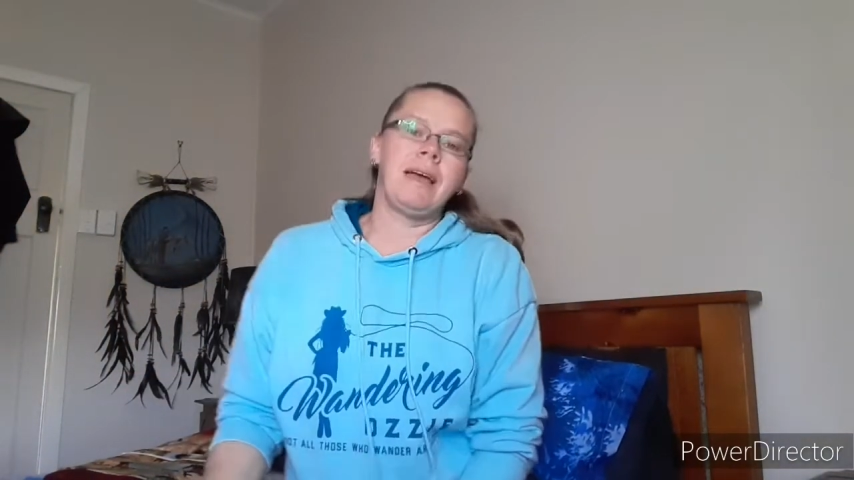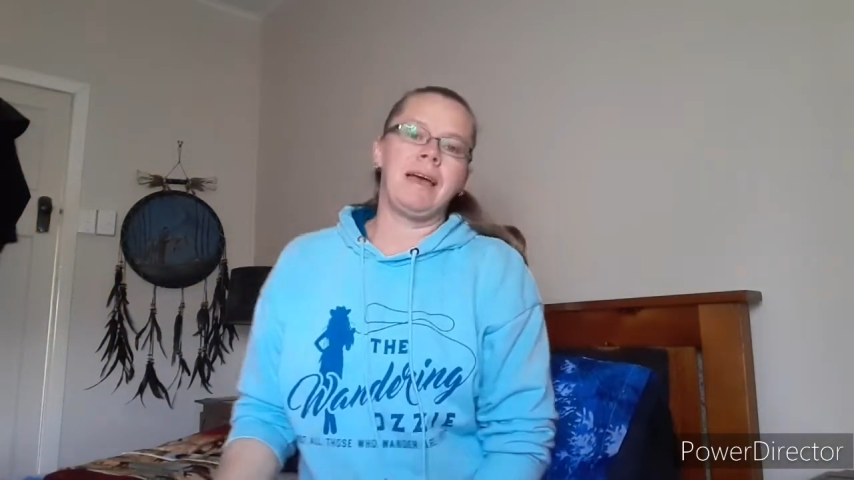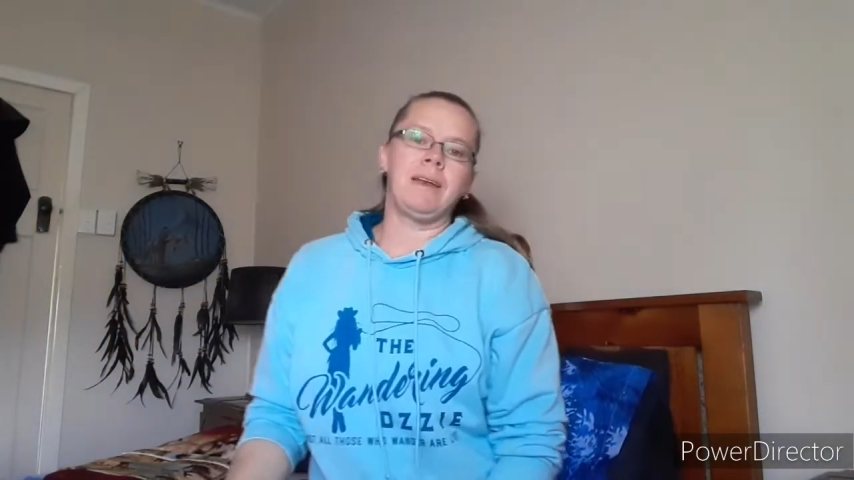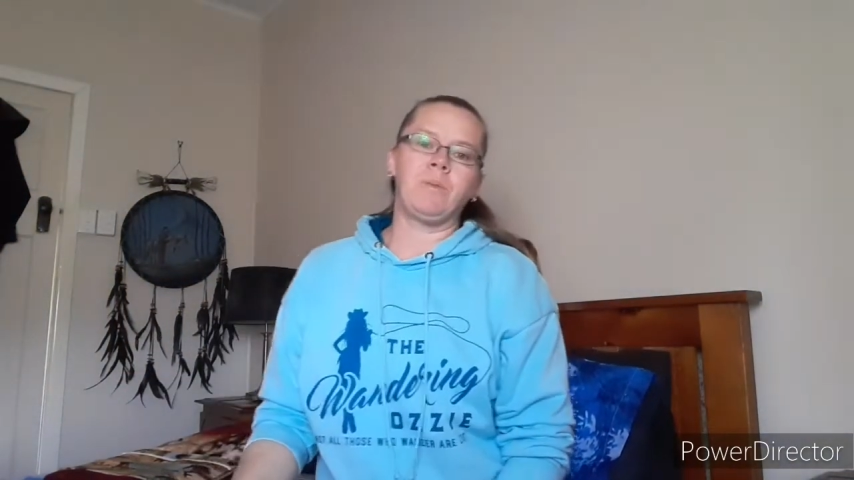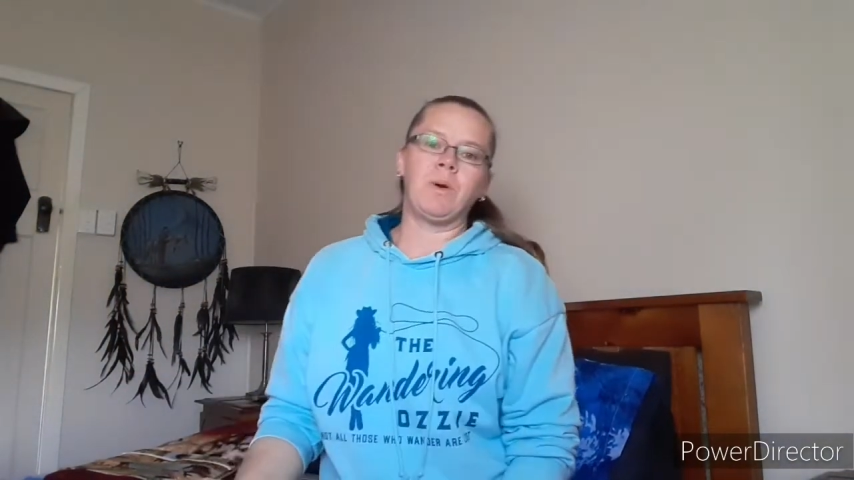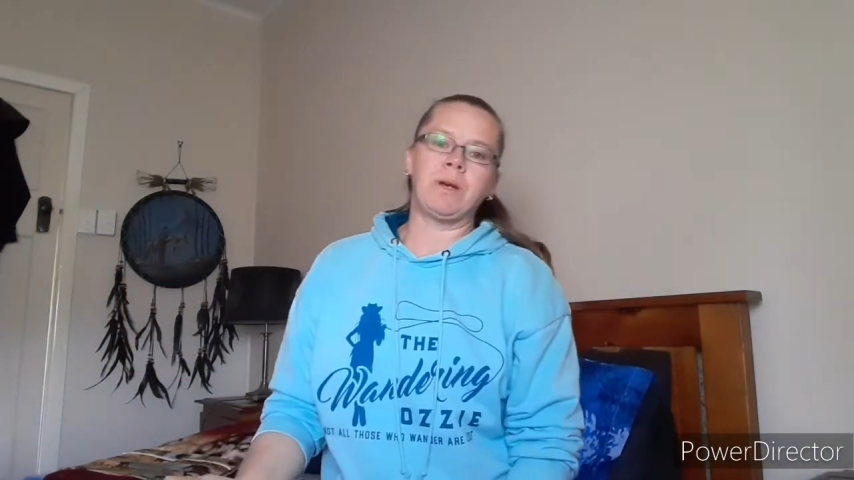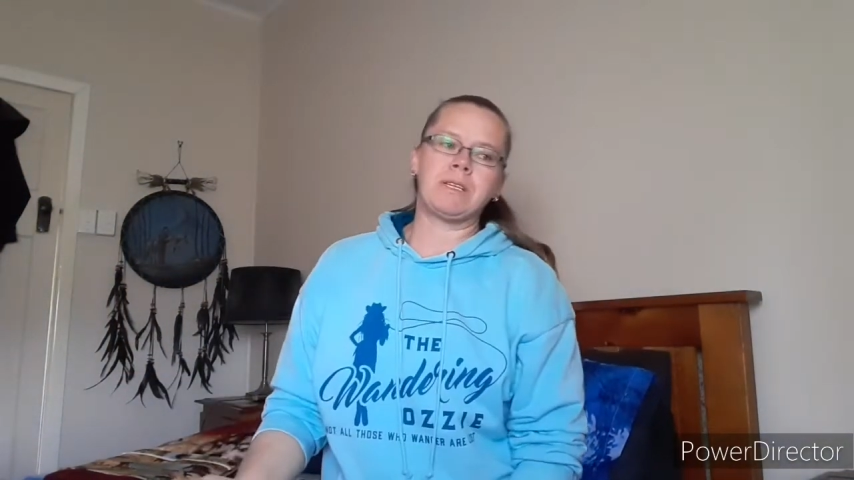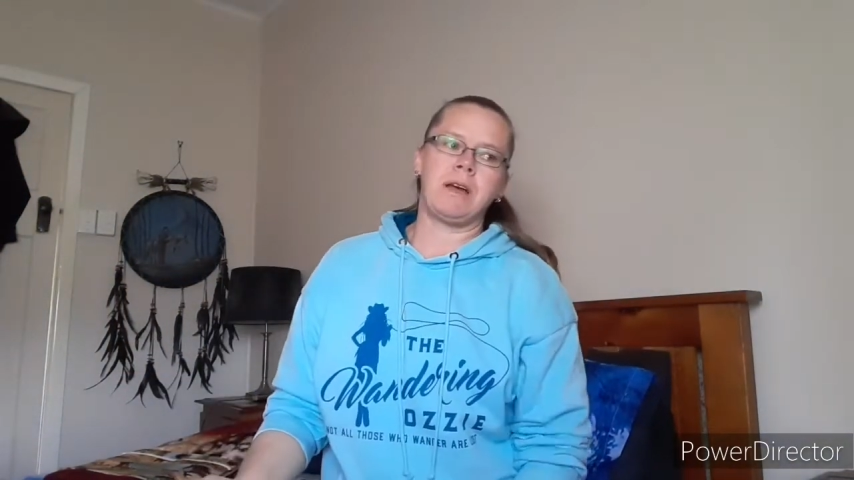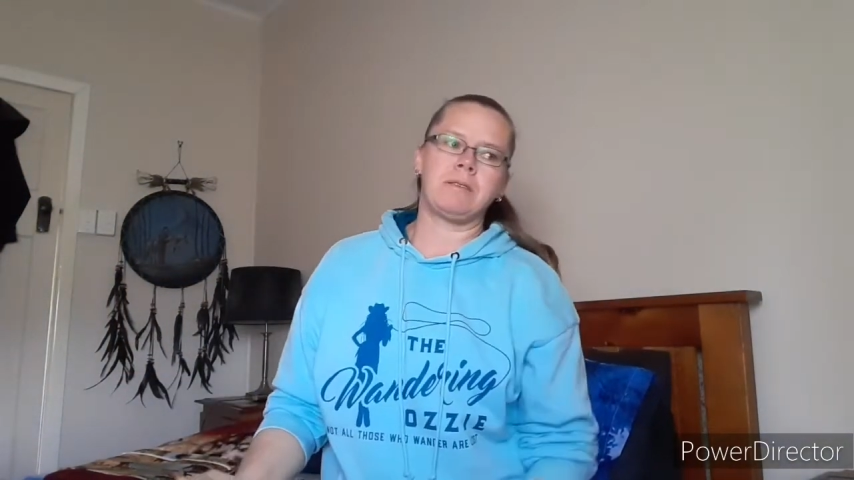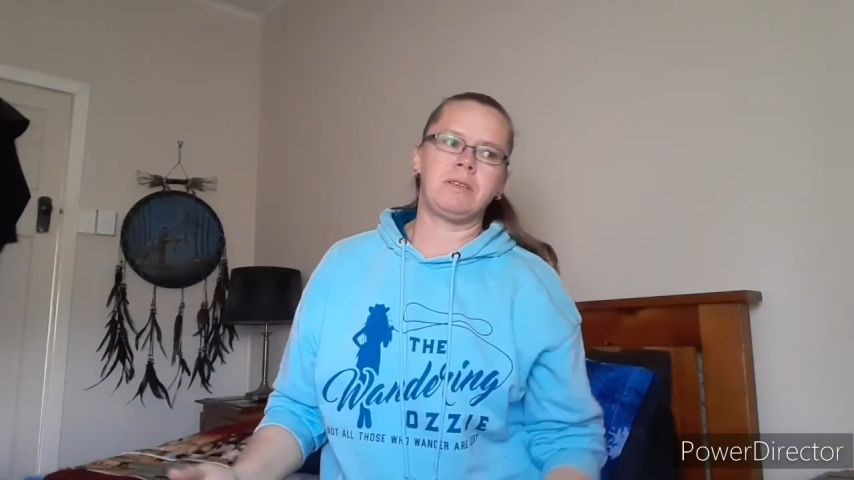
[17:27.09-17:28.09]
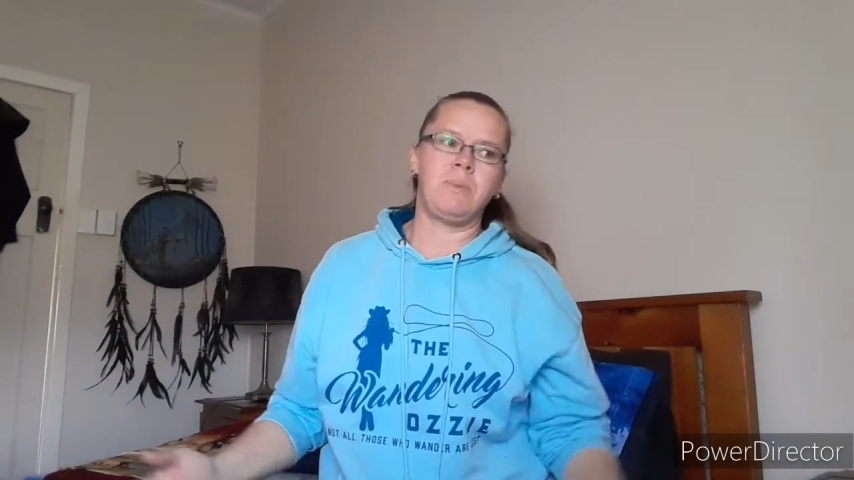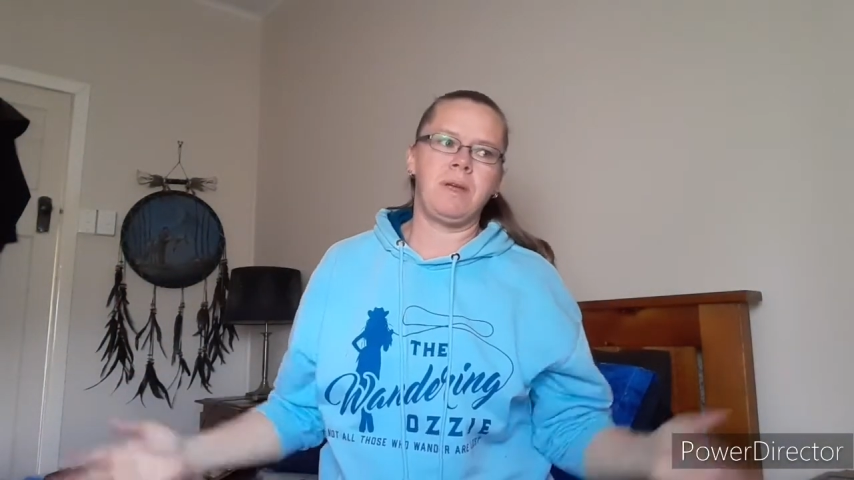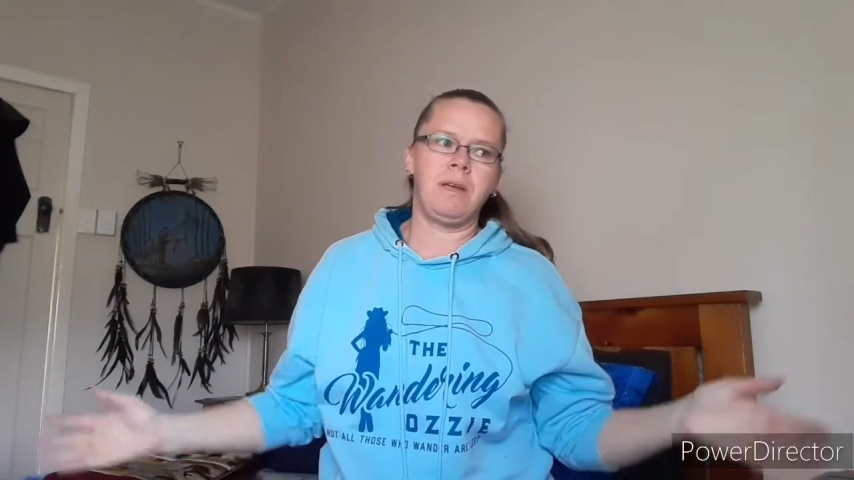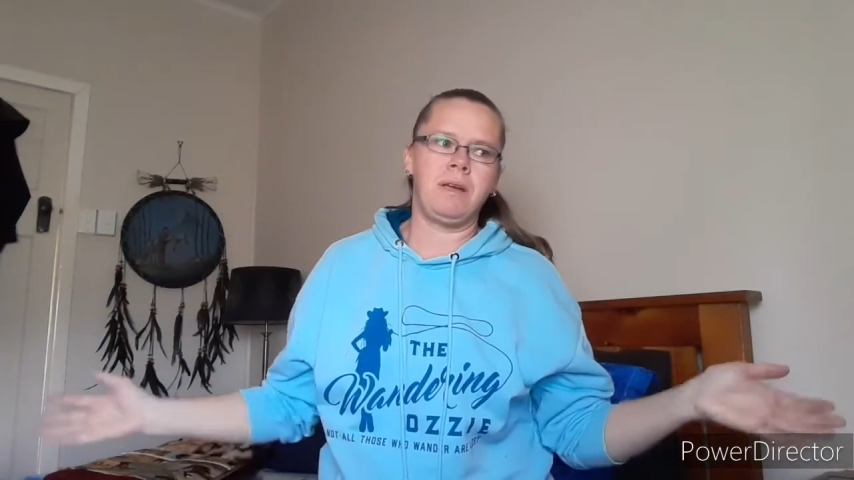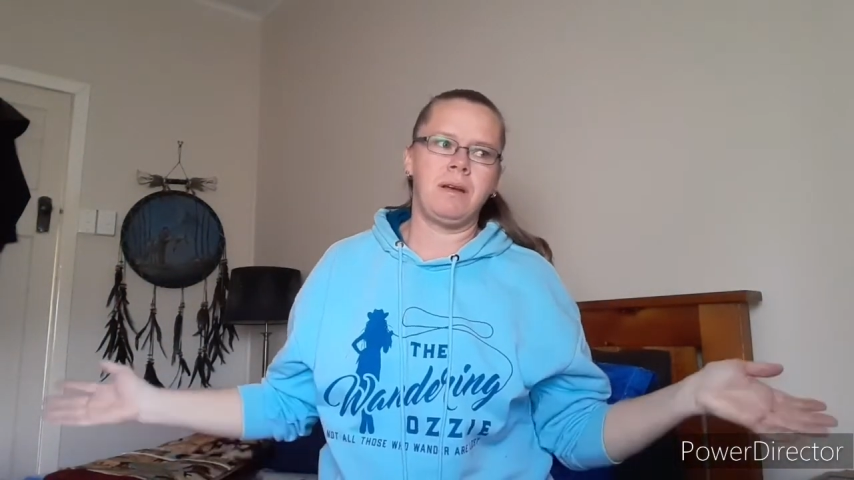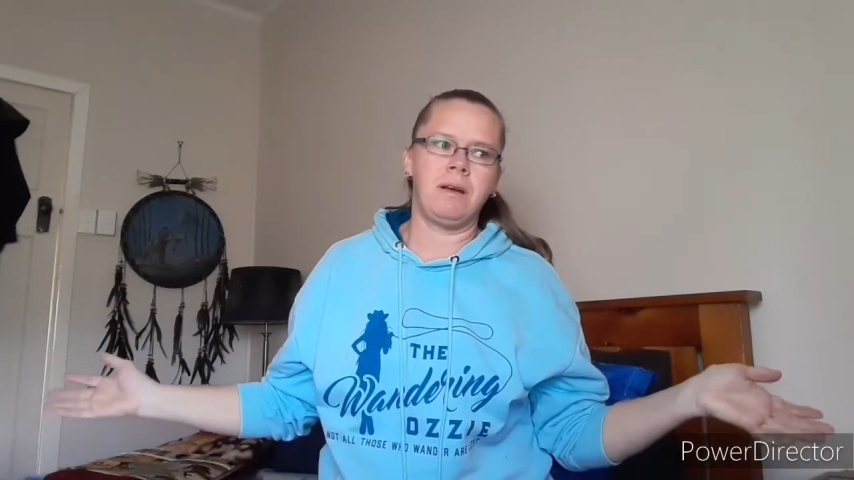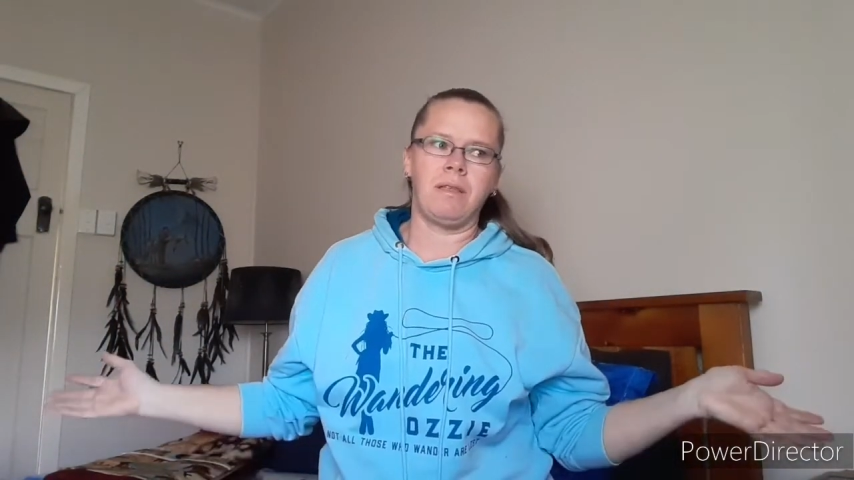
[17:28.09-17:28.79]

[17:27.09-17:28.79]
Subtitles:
And it worked out to be,